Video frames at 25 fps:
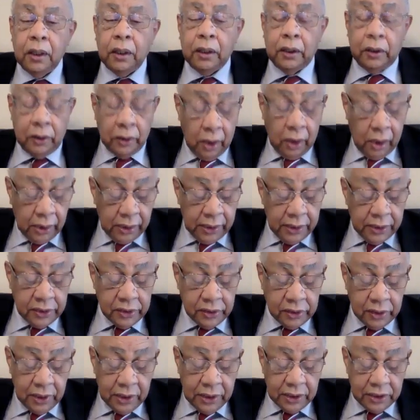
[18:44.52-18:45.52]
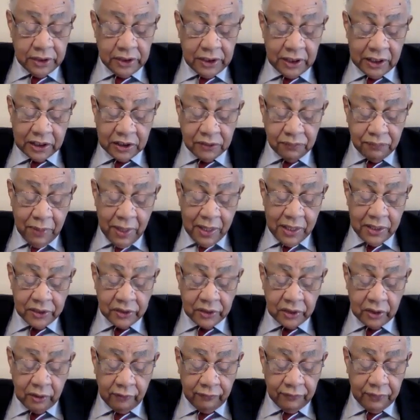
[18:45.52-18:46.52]
Knowledge is the
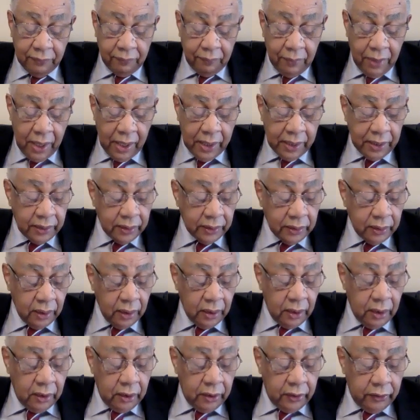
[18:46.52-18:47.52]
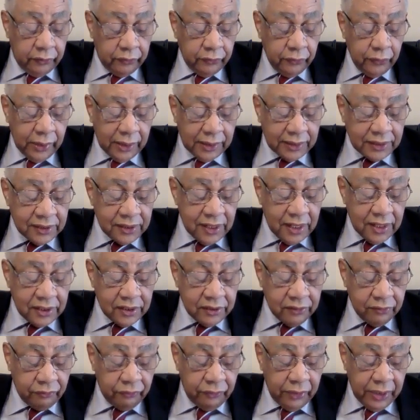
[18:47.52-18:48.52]
expansion of the mind through
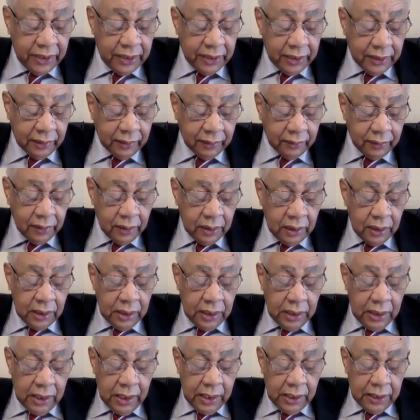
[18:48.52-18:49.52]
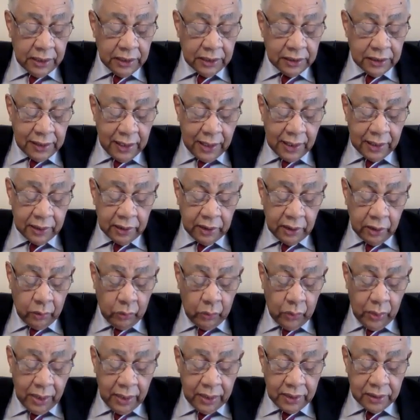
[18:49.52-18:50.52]
extensive reading. It is like the
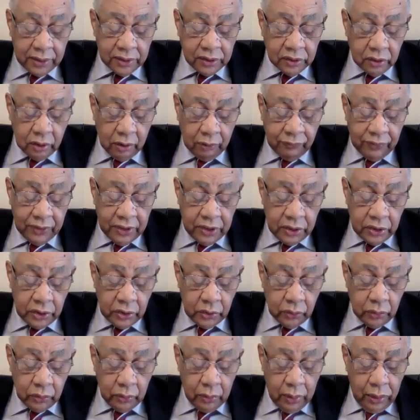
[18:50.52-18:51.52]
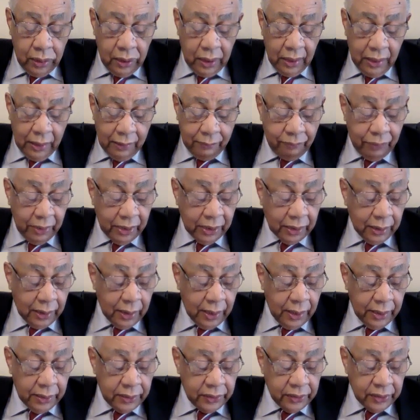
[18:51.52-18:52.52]
awareness of a new and bigger
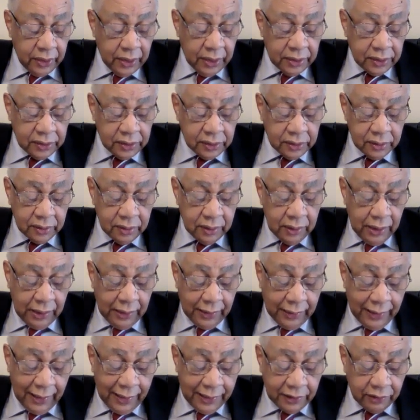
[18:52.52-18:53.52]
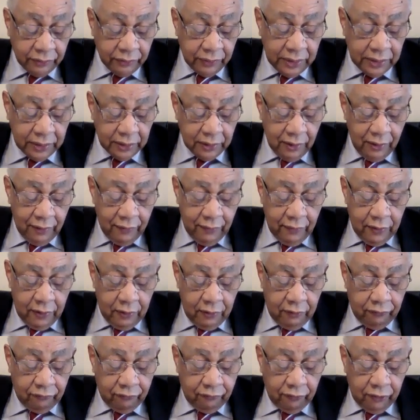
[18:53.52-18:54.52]
ideas, enlightenment,
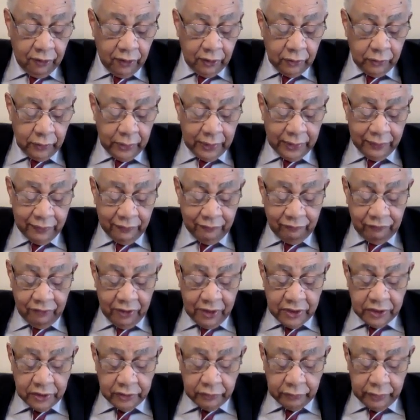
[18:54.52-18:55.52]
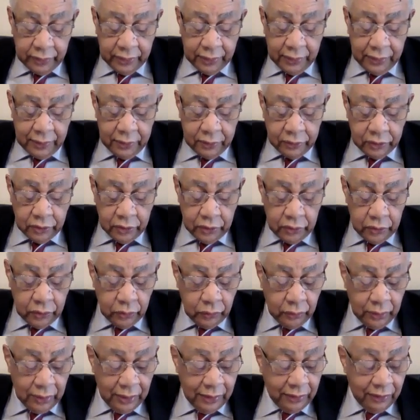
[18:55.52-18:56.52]
following the venturing into
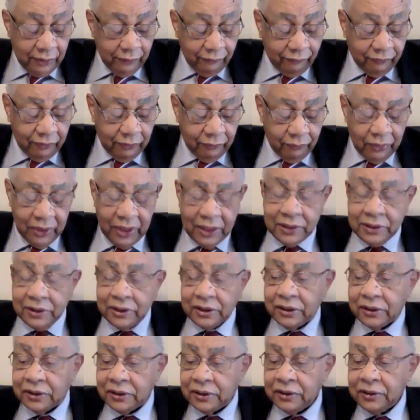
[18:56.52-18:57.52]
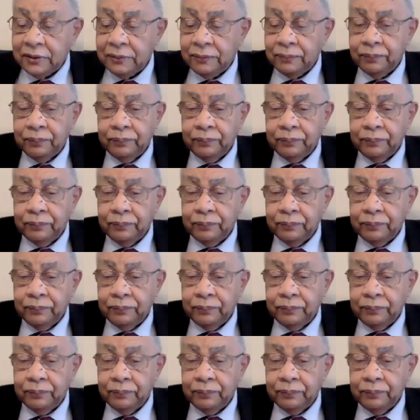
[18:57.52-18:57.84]
new and different places.